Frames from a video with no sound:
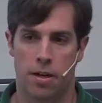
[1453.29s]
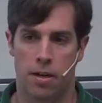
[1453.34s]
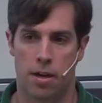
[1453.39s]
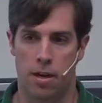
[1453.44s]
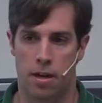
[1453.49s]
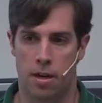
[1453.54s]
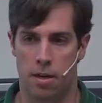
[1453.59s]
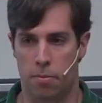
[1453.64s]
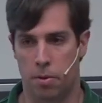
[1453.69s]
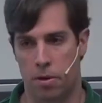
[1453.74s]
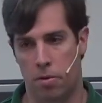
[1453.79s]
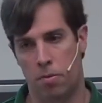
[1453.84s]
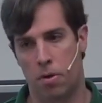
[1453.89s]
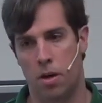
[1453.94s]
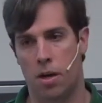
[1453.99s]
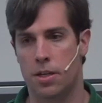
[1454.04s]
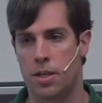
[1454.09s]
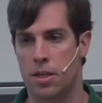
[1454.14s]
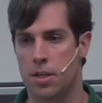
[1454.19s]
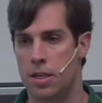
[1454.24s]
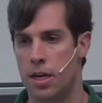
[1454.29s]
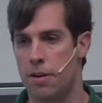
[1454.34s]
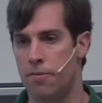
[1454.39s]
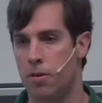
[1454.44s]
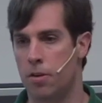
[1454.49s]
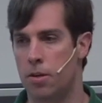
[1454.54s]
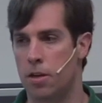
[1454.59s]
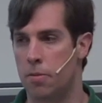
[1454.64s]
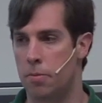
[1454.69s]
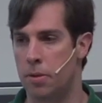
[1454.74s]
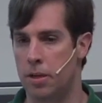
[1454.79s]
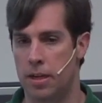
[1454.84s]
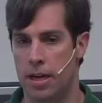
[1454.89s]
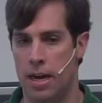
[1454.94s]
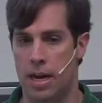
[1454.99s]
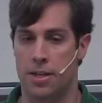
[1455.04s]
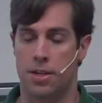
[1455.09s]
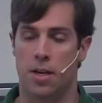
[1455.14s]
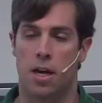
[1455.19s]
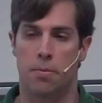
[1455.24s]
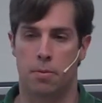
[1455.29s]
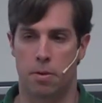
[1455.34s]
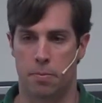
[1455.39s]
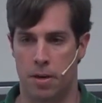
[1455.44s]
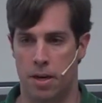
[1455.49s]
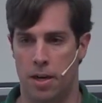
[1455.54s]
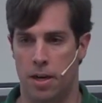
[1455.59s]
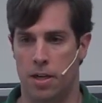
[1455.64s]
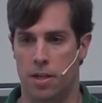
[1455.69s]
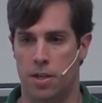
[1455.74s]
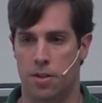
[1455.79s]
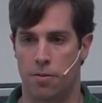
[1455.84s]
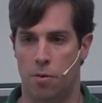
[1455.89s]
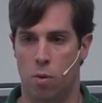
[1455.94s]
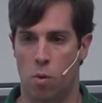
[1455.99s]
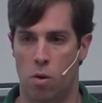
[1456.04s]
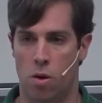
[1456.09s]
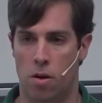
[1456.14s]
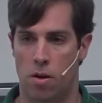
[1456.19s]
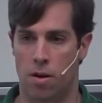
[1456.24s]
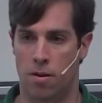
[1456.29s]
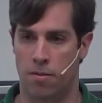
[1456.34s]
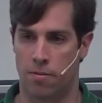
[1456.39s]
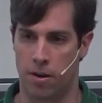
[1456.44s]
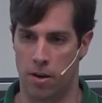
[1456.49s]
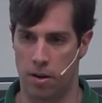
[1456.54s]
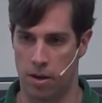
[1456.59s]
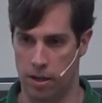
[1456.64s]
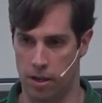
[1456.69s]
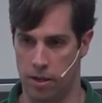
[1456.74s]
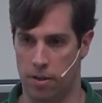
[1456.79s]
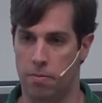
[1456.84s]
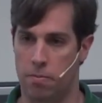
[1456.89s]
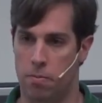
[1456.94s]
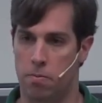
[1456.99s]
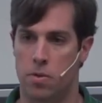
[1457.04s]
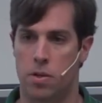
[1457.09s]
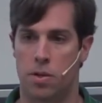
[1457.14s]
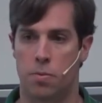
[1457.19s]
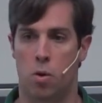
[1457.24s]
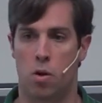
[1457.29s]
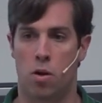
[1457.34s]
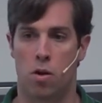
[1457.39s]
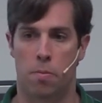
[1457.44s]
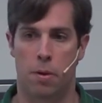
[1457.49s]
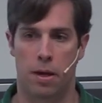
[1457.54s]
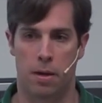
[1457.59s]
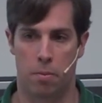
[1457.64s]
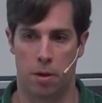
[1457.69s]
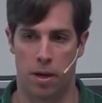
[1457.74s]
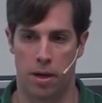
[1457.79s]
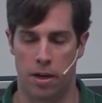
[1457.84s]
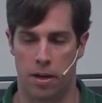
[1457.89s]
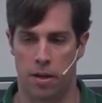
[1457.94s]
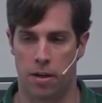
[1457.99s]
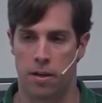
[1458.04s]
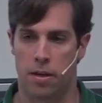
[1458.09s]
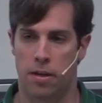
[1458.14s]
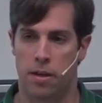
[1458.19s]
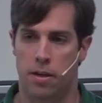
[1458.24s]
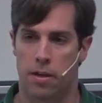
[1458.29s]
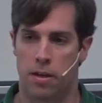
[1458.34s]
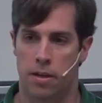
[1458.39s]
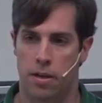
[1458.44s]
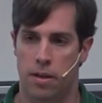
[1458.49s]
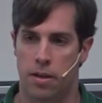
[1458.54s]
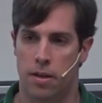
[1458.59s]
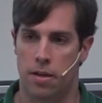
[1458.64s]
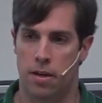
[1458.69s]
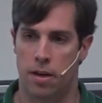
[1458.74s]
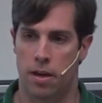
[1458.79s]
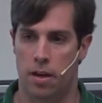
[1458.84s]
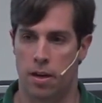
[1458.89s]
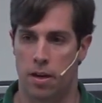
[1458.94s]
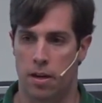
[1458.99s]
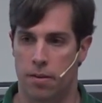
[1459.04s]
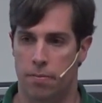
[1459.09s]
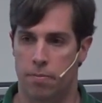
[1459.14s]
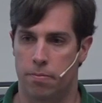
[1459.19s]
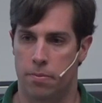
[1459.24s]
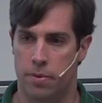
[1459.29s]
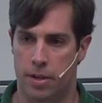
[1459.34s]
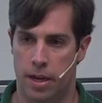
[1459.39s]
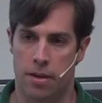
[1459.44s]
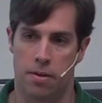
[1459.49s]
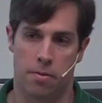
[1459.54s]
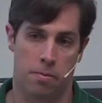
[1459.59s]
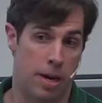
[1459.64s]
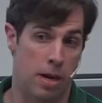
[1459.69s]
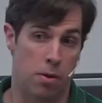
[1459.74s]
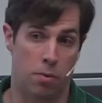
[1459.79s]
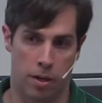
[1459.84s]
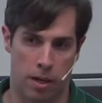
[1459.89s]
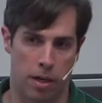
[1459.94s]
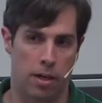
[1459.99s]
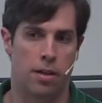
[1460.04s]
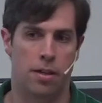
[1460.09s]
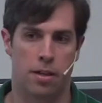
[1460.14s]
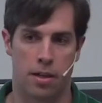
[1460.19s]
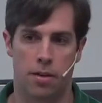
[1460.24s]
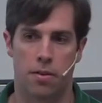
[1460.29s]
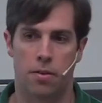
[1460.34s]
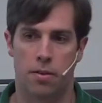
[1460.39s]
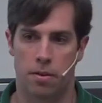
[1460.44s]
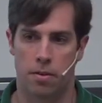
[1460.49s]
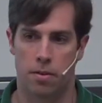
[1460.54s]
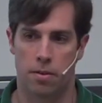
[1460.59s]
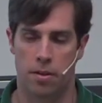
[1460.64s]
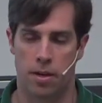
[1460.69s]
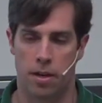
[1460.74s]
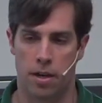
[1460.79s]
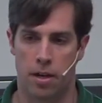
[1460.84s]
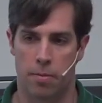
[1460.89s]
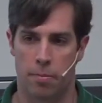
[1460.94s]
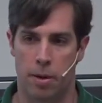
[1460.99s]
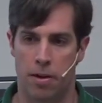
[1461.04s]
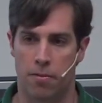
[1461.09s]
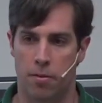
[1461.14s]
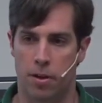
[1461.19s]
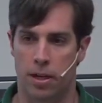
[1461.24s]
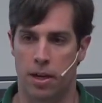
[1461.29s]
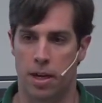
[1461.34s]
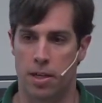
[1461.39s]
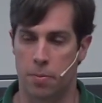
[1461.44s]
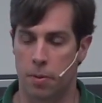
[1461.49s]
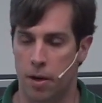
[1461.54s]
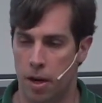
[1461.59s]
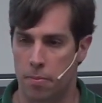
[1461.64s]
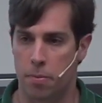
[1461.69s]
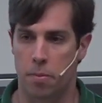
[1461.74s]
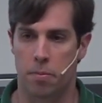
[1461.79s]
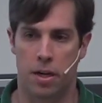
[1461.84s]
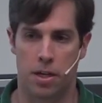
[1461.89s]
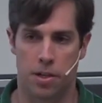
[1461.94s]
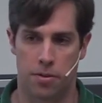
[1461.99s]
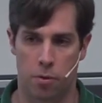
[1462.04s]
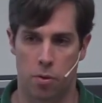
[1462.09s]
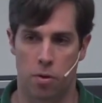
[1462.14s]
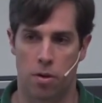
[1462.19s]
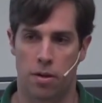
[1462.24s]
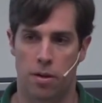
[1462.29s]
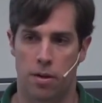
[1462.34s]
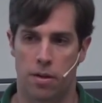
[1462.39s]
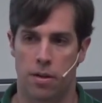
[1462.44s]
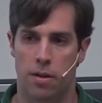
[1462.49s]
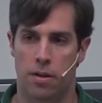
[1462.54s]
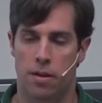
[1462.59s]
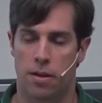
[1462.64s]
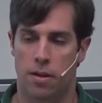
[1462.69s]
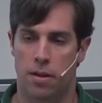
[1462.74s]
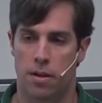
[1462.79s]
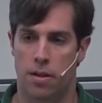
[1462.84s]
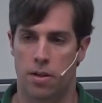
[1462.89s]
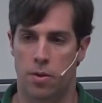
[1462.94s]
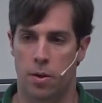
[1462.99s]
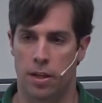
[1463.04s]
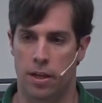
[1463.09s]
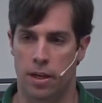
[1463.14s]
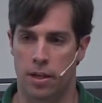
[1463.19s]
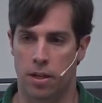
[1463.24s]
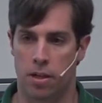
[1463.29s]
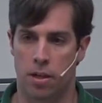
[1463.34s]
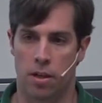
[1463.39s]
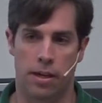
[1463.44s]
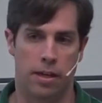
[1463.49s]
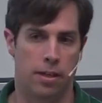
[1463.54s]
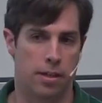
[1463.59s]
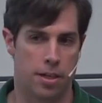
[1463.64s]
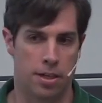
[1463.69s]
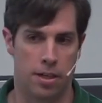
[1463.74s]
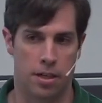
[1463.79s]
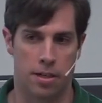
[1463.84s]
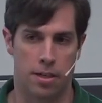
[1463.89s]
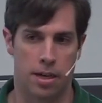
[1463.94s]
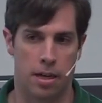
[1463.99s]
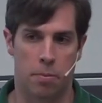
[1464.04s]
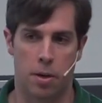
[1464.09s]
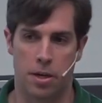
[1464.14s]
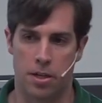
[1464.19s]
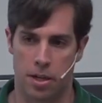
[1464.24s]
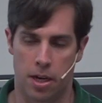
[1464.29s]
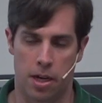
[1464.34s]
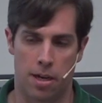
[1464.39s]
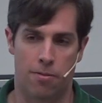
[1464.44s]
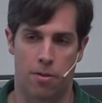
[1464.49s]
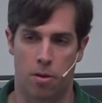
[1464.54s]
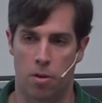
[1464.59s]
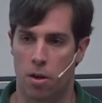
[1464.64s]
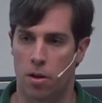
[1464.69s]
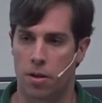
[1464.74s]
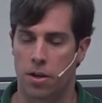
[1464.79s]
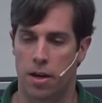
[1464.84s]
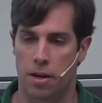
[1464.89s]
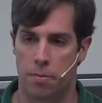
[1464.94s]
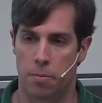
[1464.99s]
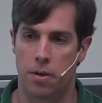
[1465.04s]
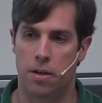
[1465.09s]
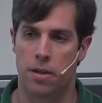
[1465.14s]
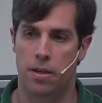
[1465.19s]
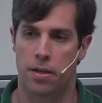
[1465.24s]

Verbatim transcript: But ROS is never going to be as optimized for a very small pipeline downlink that MAVLink has been optimized for. So I think they'll likely sit side by side for a long time.